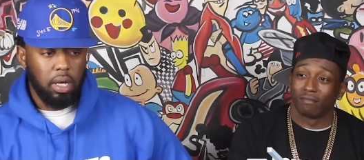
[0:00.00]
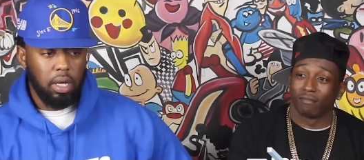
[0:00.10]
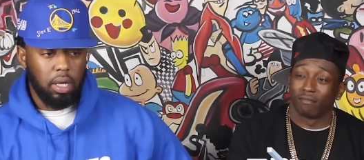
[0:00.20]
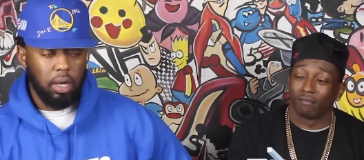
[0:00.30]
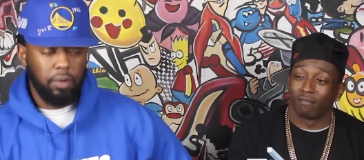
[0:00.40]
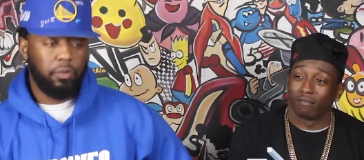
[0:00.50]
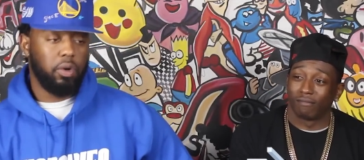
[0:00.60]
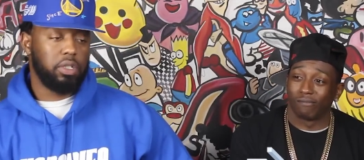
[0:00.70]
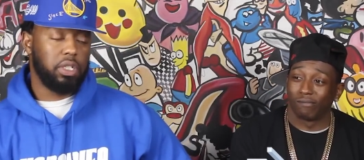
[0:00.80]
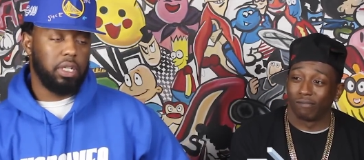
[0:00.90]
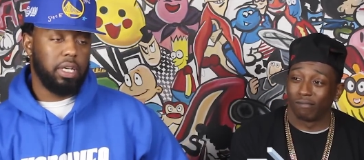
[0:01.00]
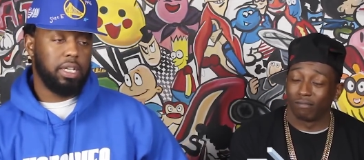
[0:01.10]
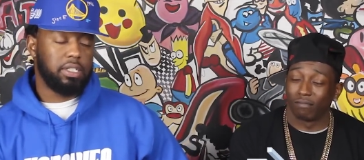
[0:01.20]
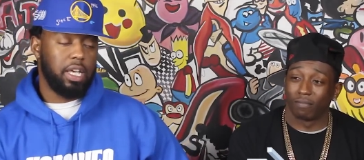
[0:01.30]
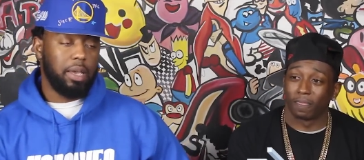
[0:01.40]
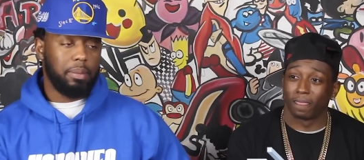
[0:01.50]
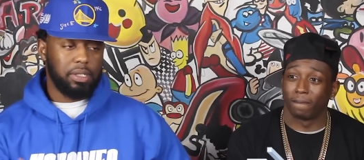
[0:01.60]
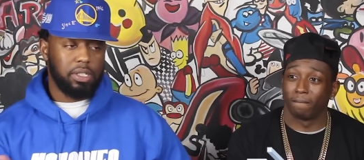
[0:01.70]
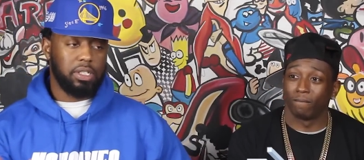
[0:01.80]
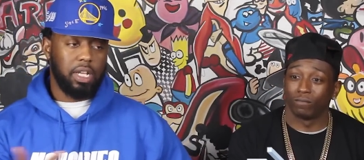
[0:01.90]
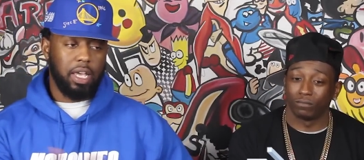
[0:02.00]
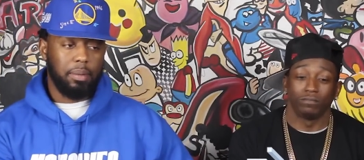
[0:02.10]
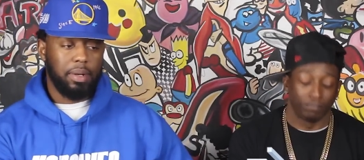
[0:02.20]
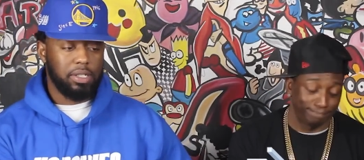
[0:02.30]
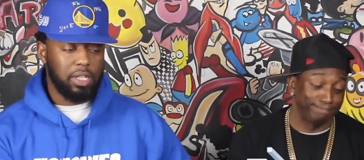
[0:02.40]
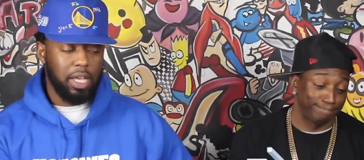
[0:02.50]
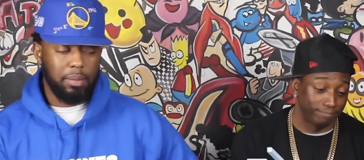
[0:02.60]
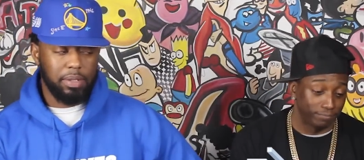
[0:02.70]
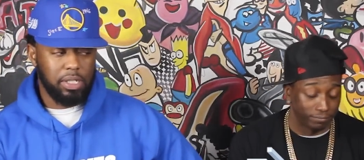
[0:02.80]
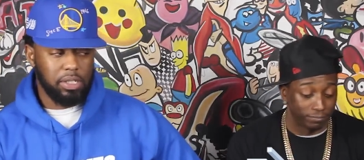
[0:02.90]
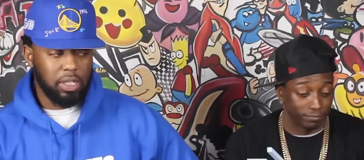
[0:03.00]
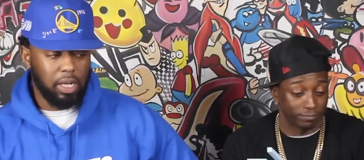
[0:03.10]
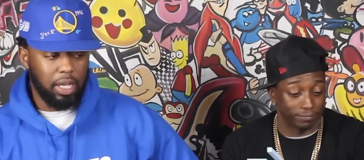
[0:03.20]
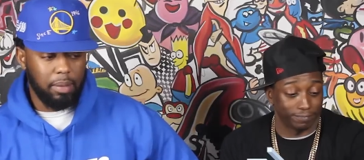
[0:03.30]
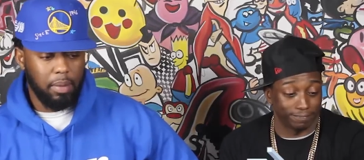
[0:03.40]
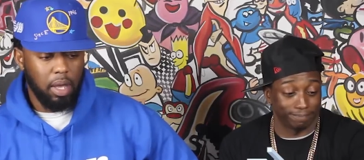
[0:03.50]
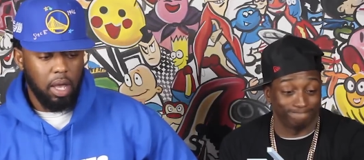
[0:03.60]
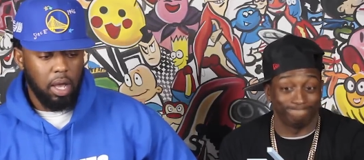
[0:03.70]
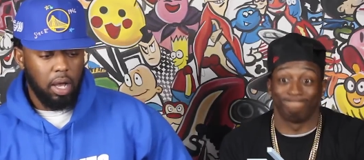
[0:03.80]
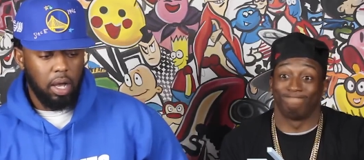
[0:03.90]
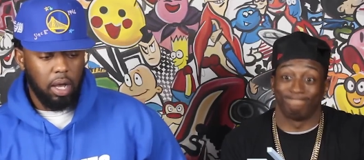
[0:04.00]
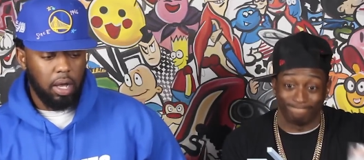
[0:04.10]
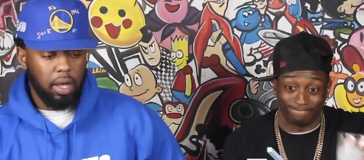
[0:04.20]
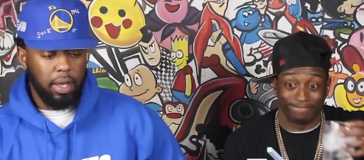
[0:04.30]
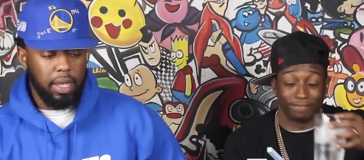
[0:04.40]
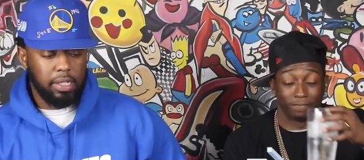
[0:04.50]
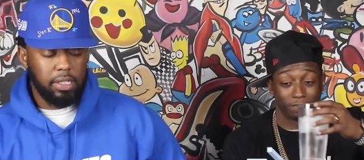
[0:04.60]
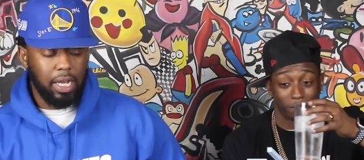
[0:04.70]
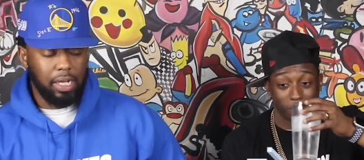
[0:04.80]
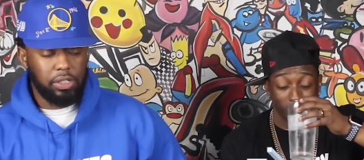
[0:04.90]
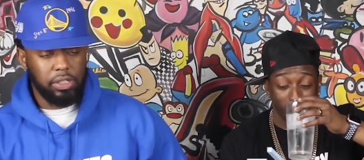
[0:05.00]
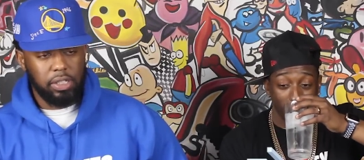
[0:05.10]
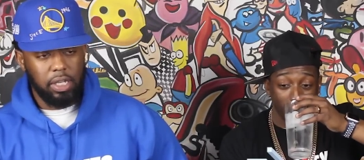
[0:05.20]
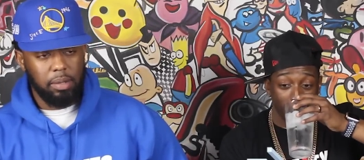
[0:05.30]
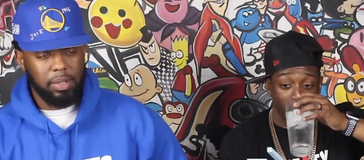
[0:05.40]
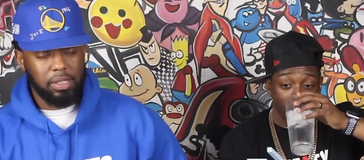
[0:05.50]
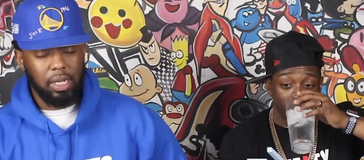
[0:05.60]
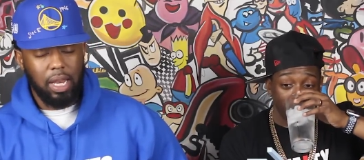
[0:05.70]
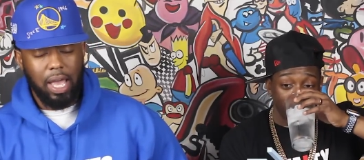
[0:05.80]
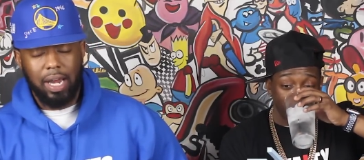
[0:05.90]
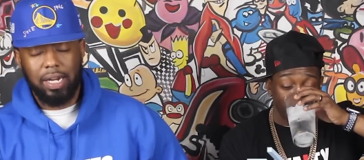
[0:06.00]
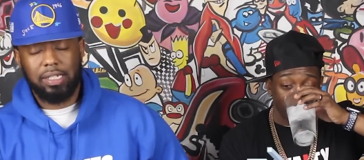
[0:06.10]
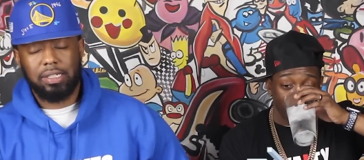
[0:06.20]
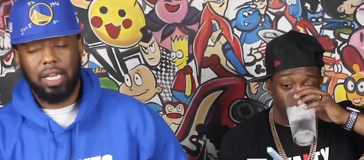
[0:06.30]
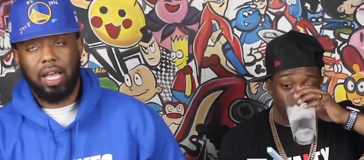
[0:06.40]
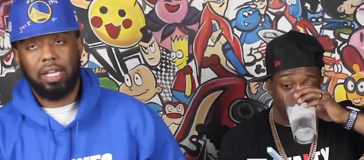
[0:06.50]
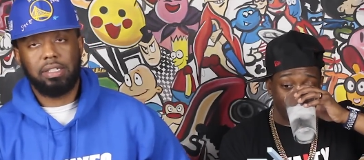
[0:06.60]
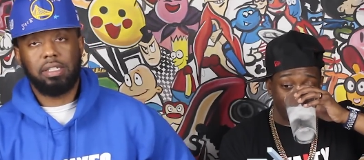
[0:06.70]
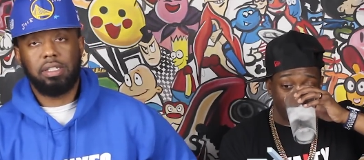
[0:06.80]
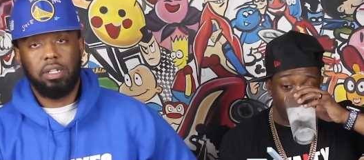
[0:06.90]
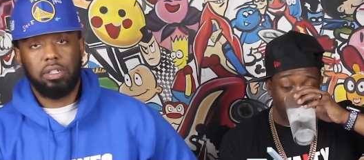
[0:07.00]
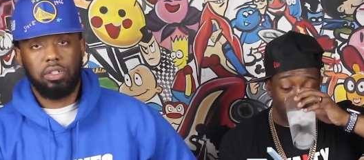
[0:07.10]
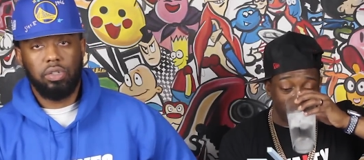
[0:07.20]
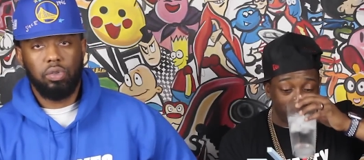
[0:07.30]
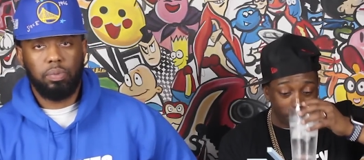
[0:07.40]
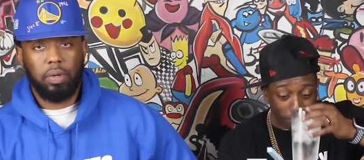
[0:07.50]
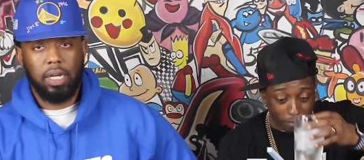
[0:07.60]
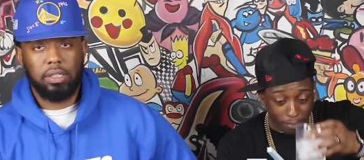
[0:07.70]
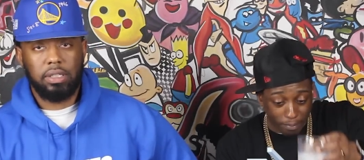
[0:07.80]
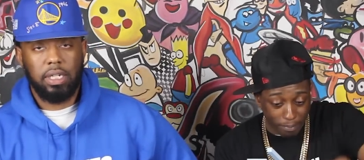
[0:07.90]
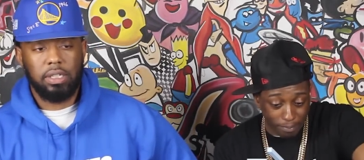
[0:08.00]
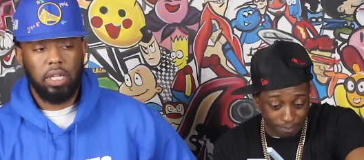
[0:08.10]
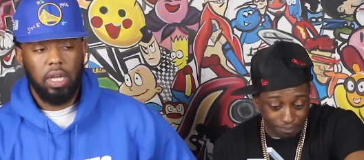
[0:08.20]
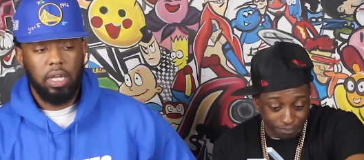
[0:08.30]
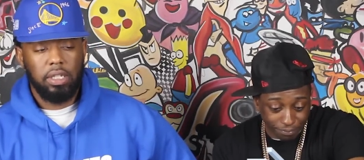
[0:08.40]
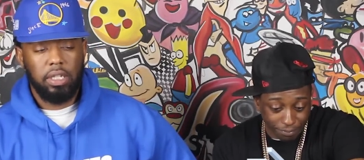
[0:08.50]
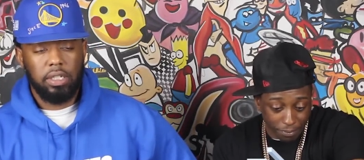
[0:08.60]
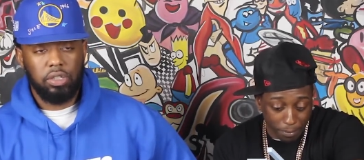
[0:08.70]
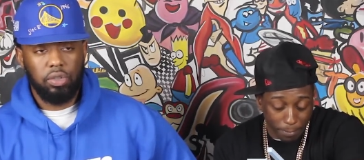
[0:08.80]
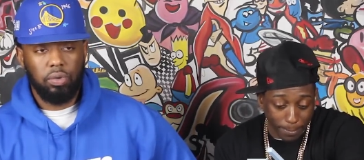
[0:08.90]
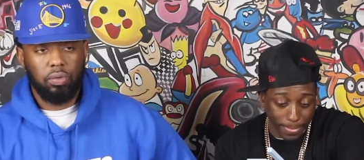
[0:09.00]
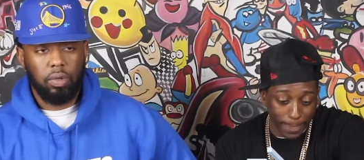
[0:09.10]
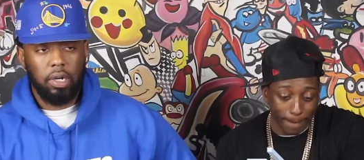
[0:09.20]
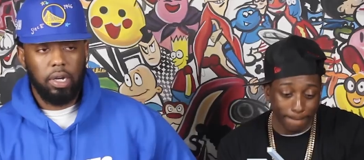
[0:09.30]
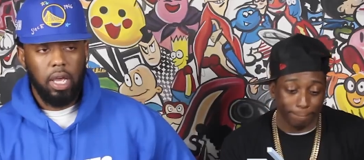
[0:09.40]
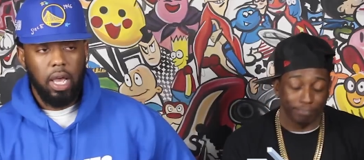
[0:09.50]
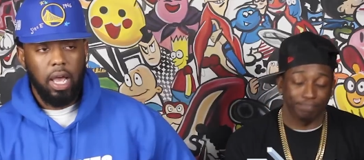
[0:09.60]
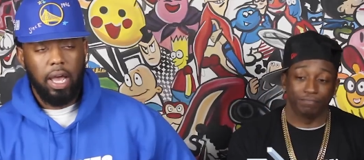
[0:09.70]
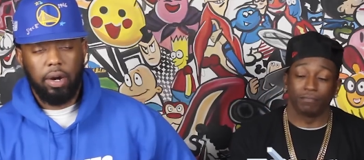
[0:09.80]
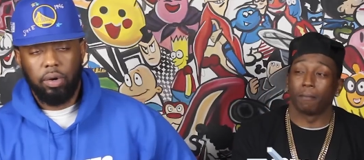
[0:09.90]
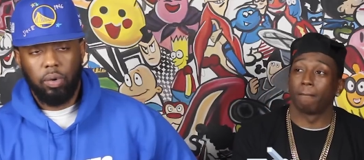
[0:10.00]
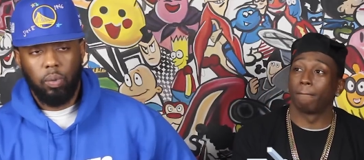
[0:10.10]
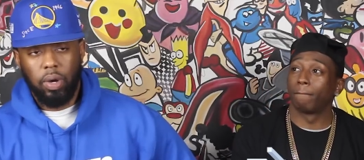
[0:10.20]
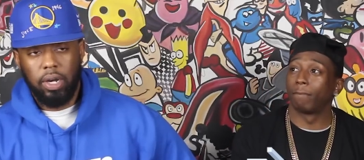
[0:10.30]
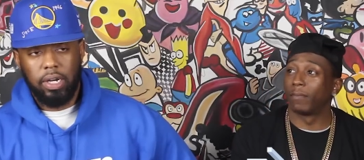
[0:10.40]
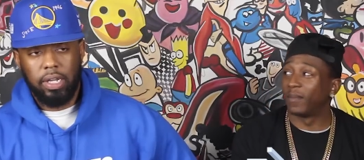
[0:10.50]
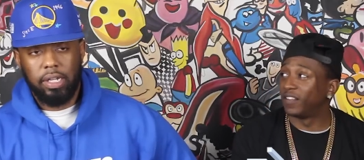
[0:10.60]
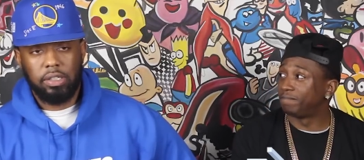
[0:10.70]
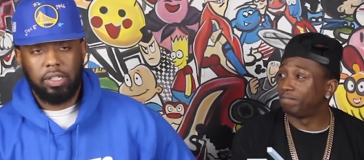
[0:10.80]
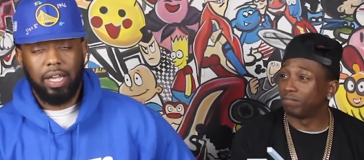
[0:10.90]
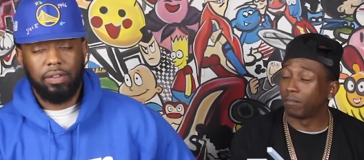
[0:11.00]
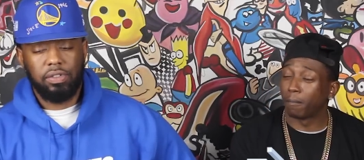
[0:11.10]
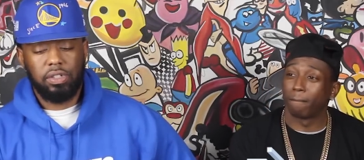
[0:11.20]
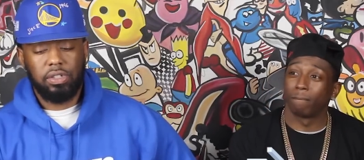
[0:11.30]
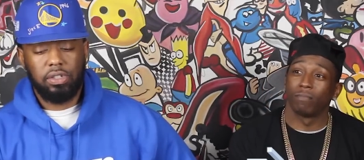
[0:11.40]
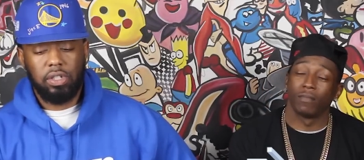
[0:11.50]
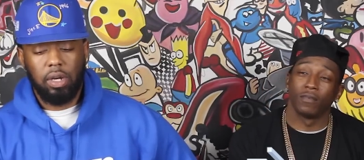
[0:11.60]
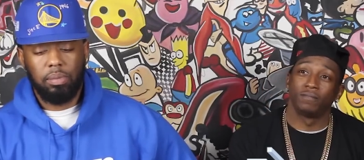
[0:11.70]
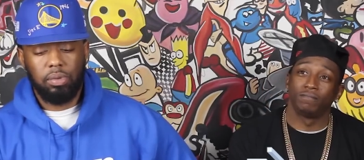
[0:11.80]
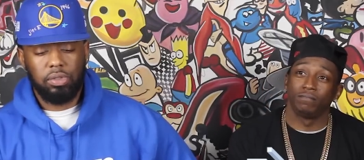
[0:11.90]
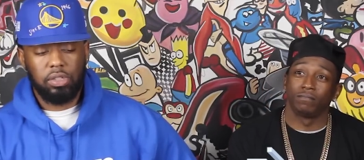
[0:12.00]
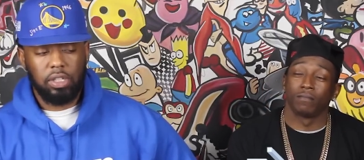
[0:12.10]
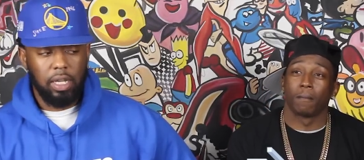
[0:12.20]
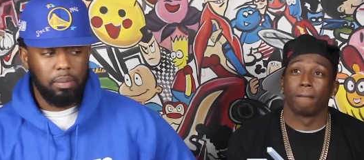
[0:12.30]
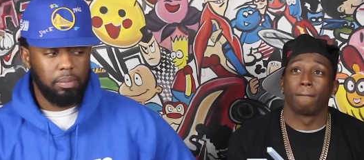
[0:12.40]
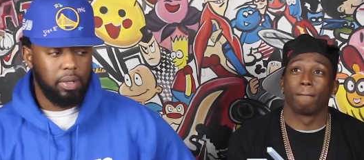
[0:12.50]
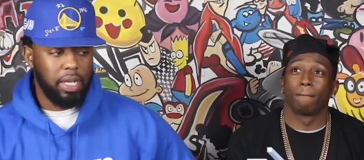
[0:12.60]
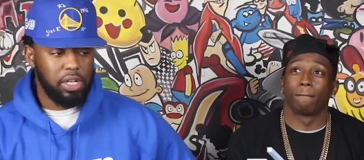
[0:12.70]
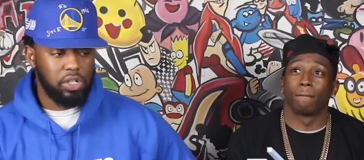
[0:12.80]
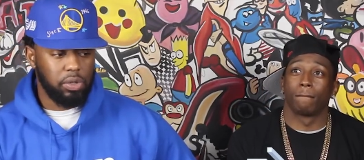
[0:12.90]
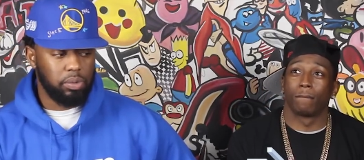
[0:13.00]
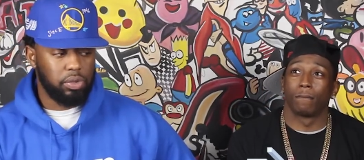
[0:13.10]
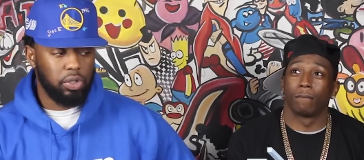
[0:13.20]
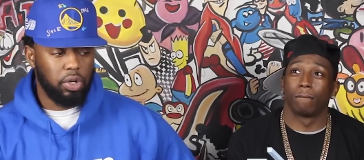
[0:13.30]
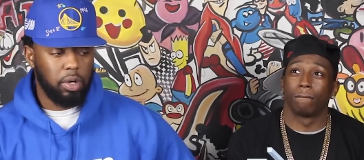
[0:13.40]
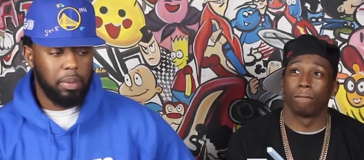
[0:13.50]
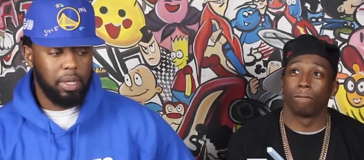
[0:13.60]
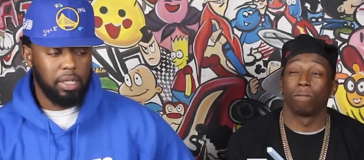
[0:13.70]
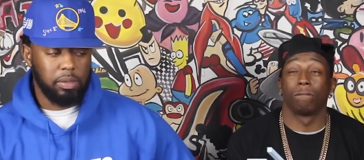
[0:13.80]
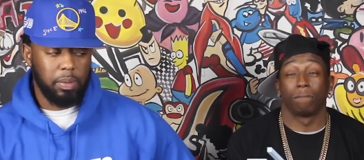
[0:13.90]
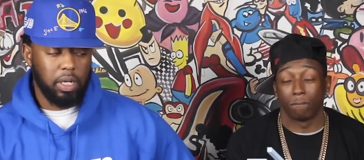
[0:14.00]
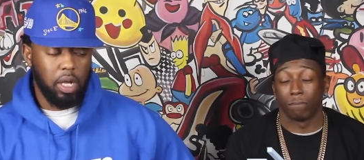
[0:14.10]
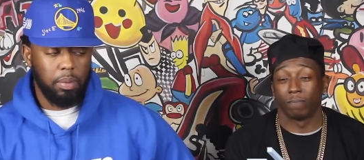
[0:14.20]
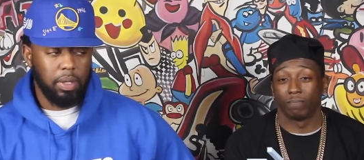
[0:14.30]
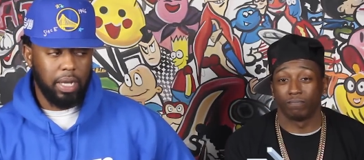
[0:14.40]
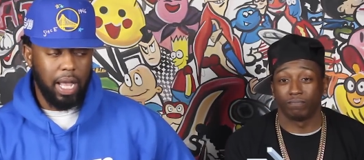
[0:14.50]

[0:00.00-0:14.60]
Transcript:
Speaker 1: uh, unfortunately, his name is his name, and his name is his acclaim. Uh, it's not just him. It's a lot of these guys that's in this new process this new run. I don't know what it is. They have stumble slip issues. You know what I mean? There's been a couple of